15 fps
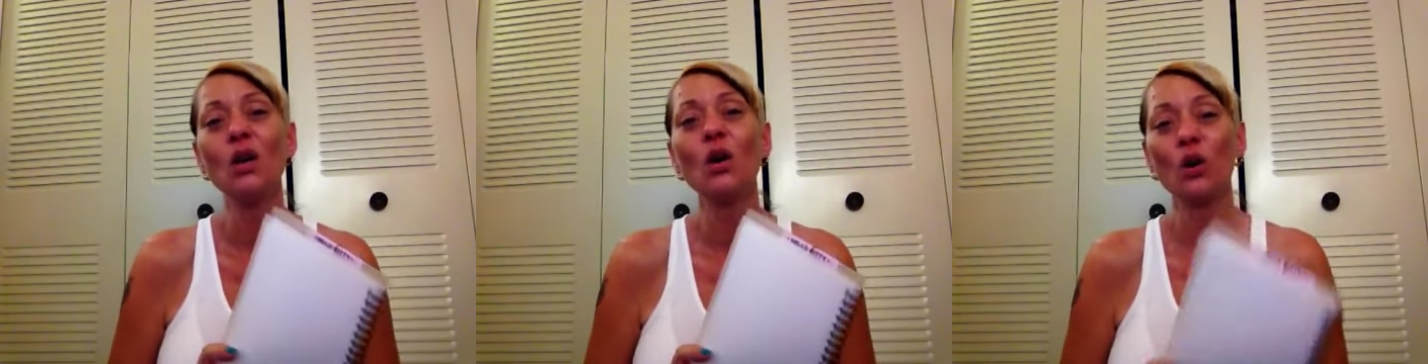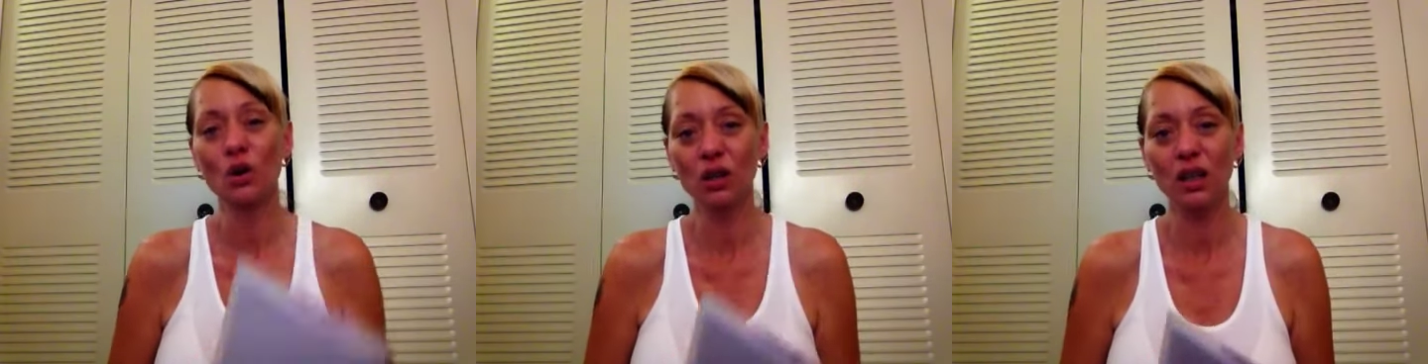
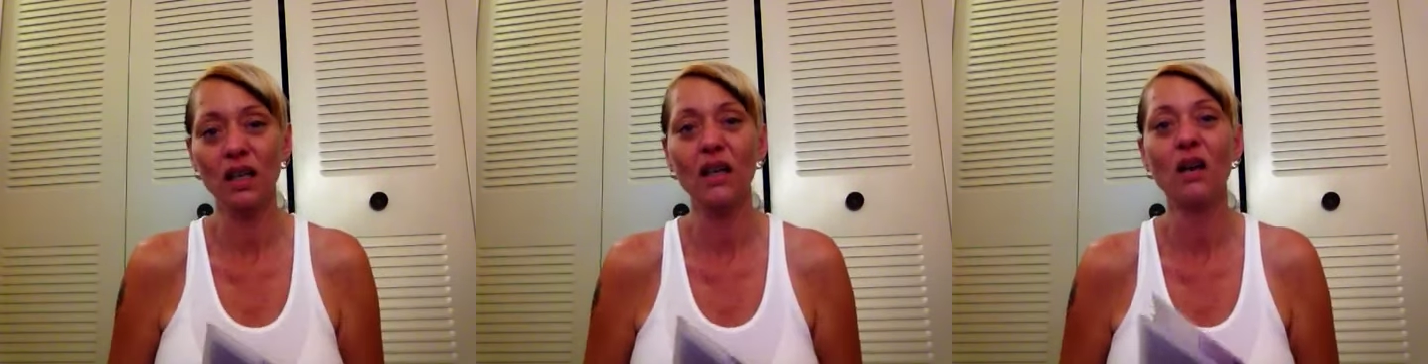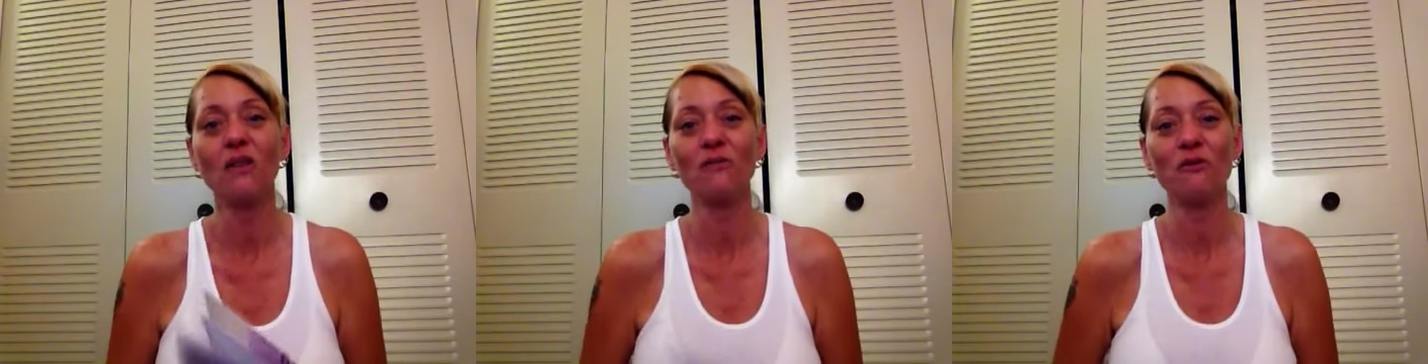
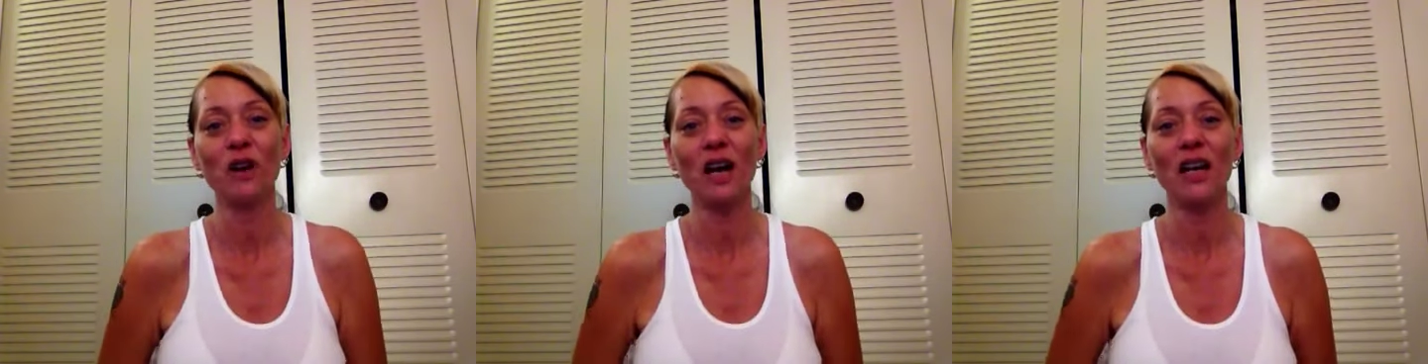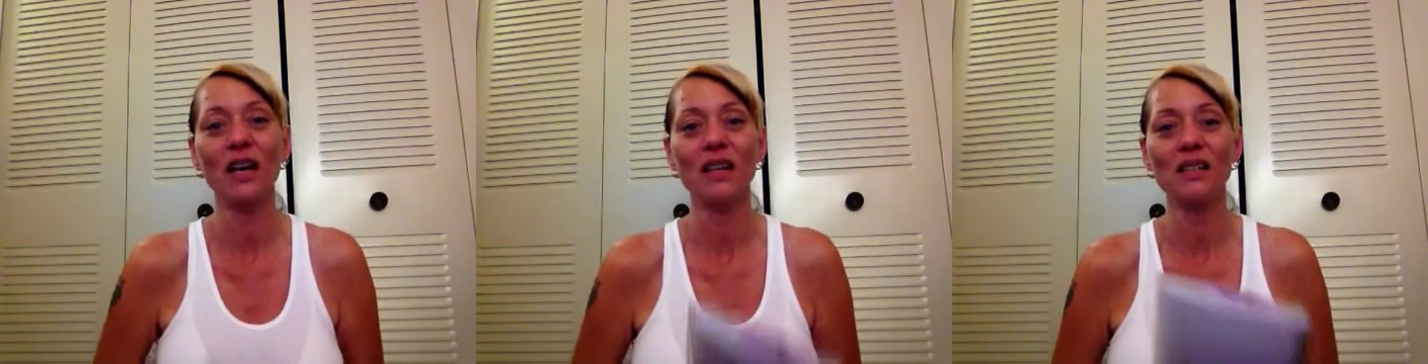early on
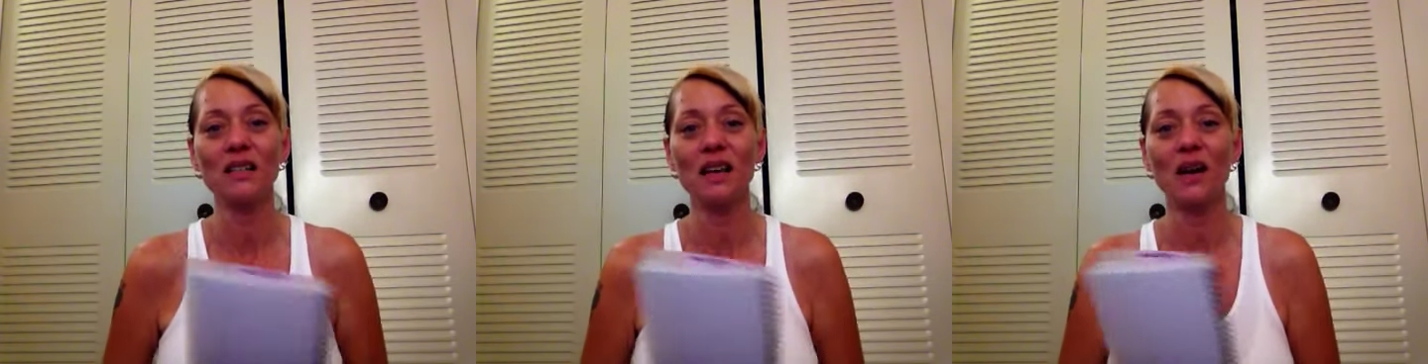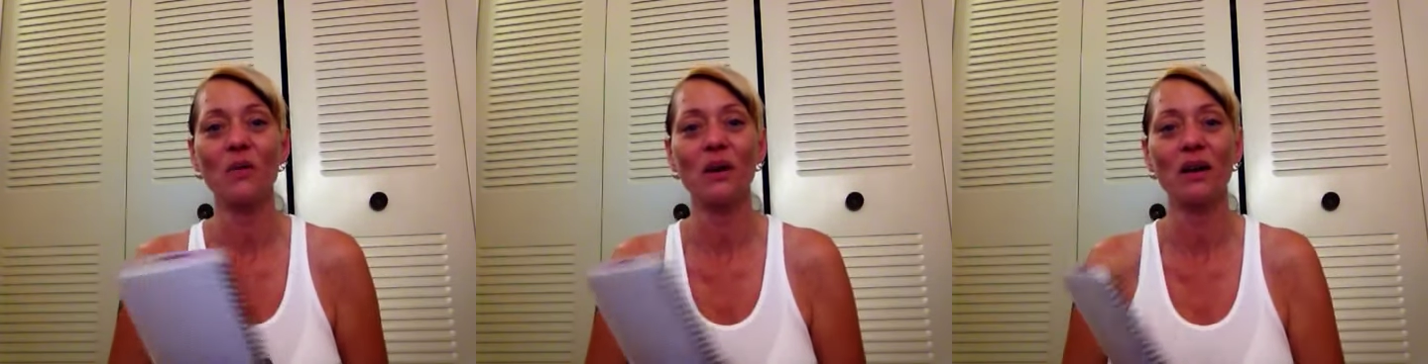Fridays,
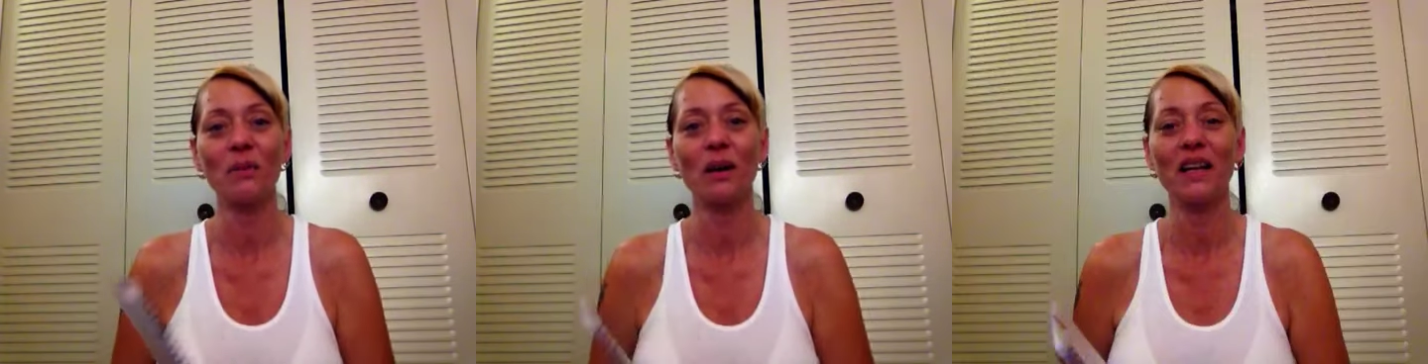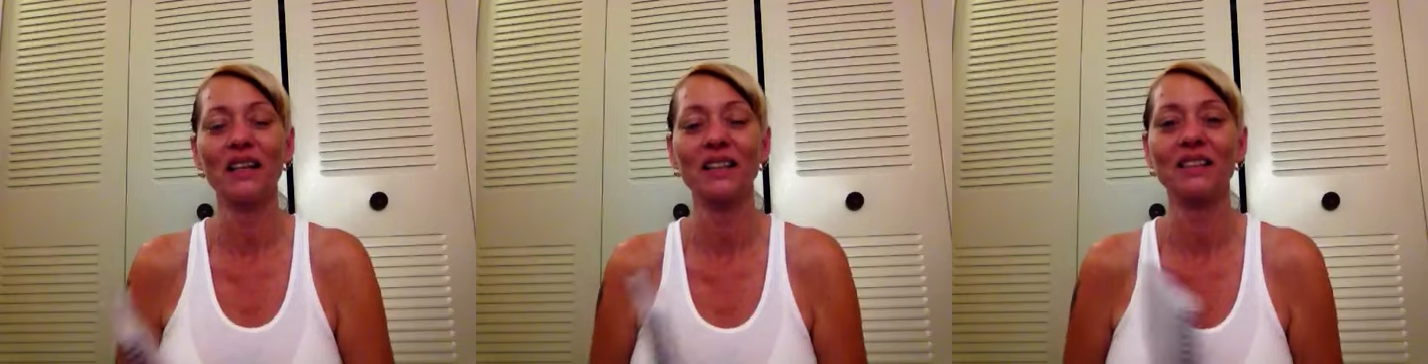that way
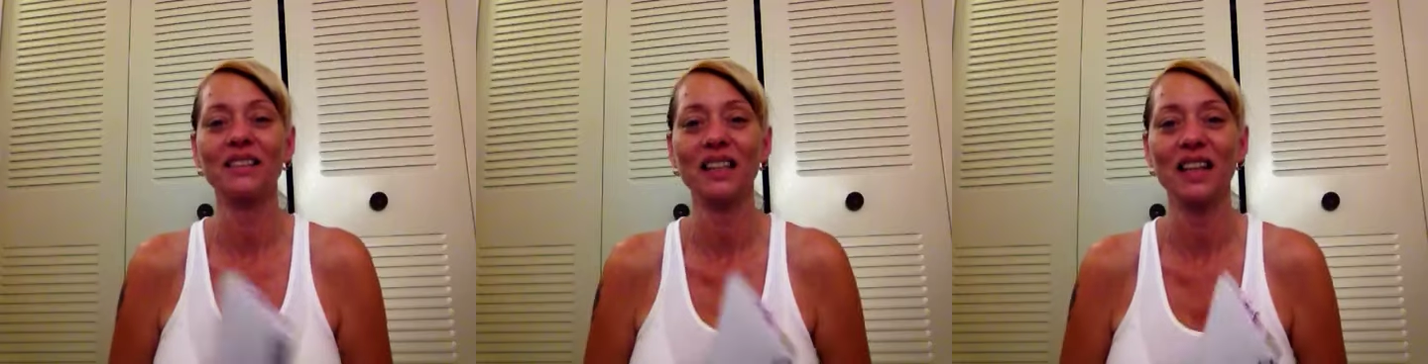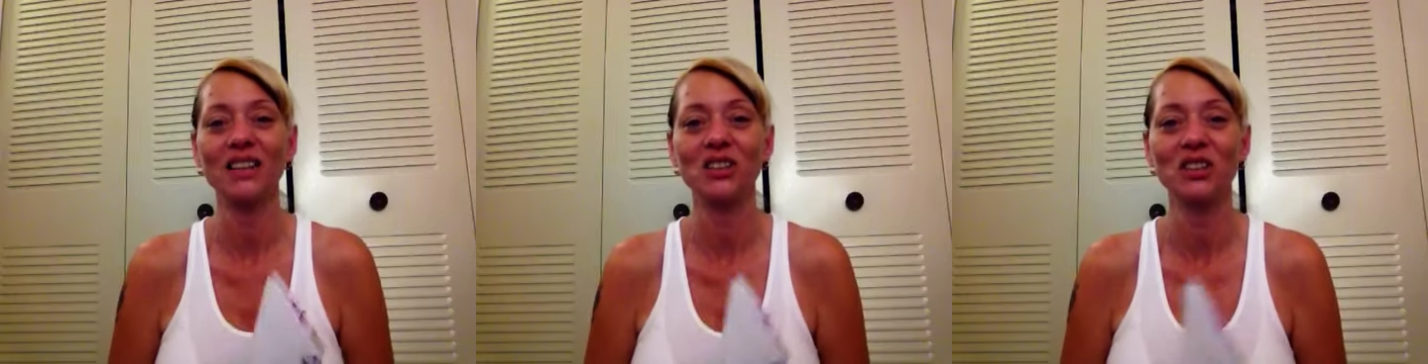everybody can
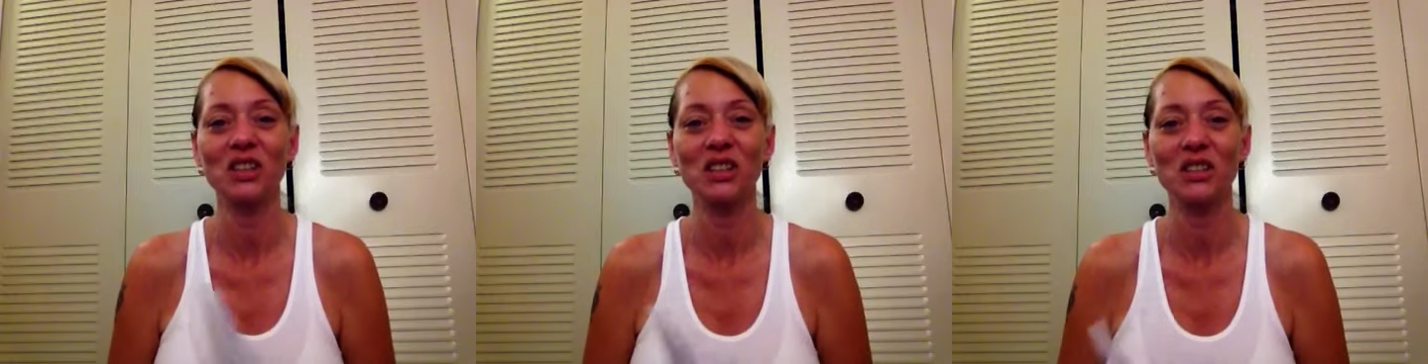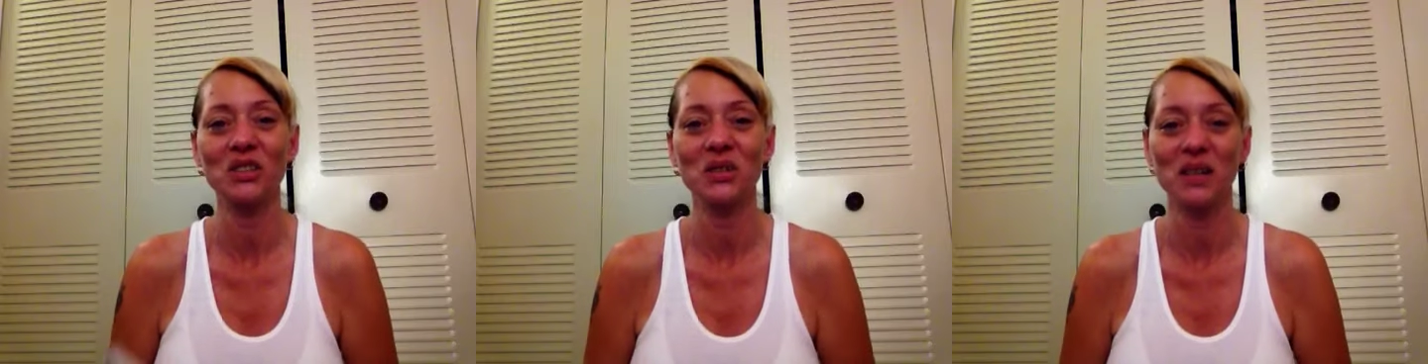attach
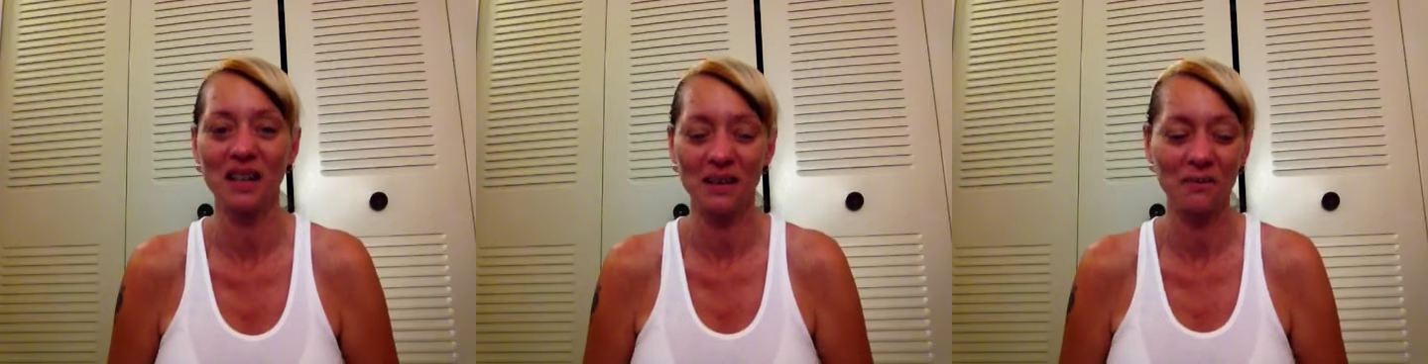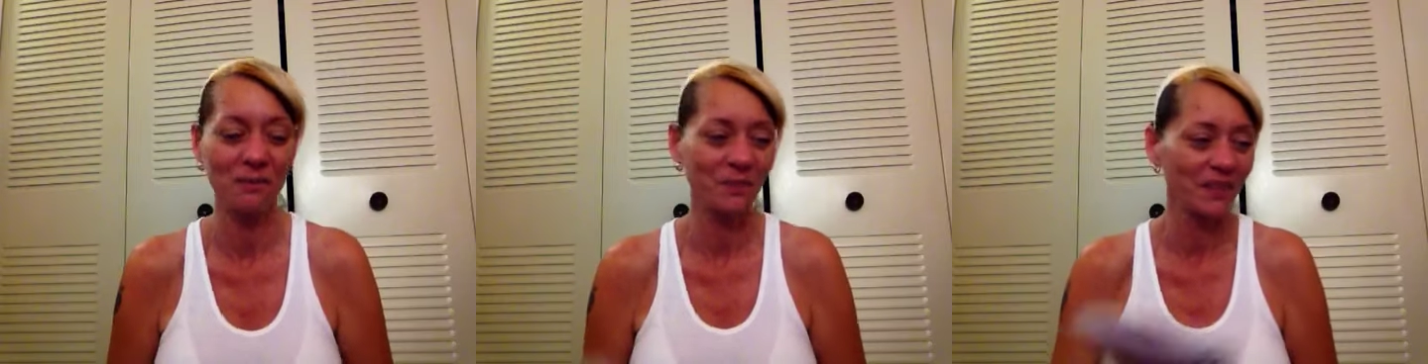theirs to
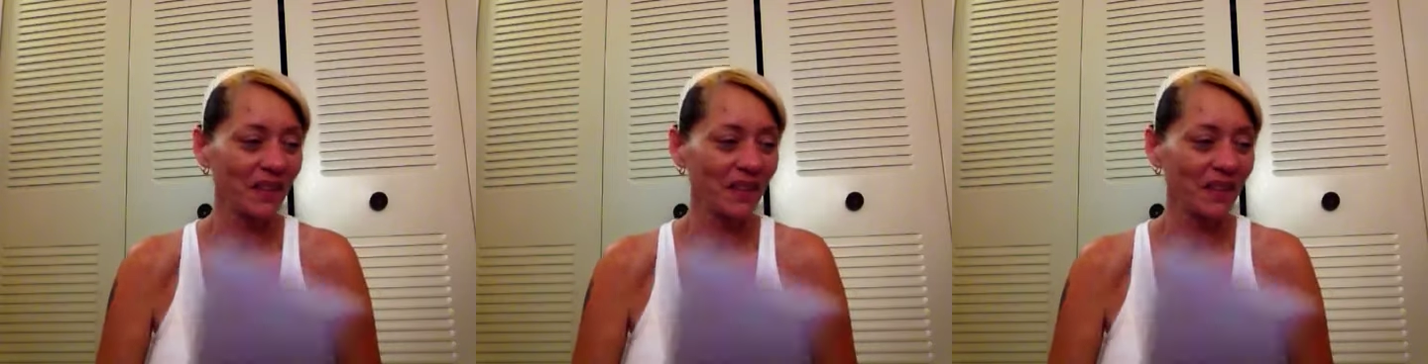it.